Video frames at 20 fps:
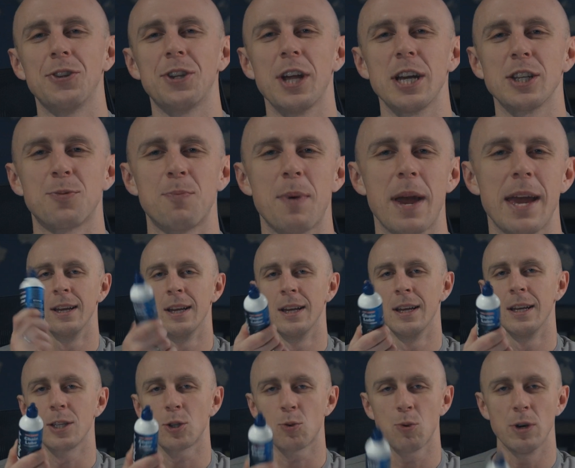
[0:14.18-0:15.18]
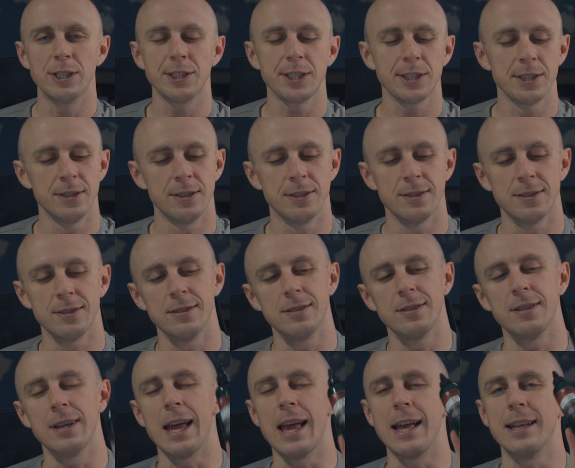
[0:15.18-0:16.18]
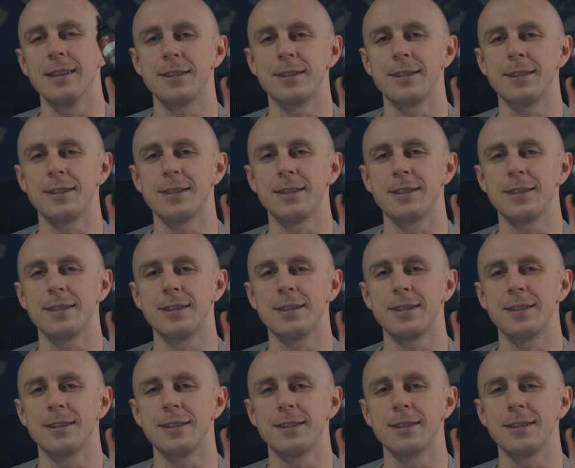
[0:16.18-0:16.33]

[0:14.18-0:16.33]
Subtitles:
touch base Squirt and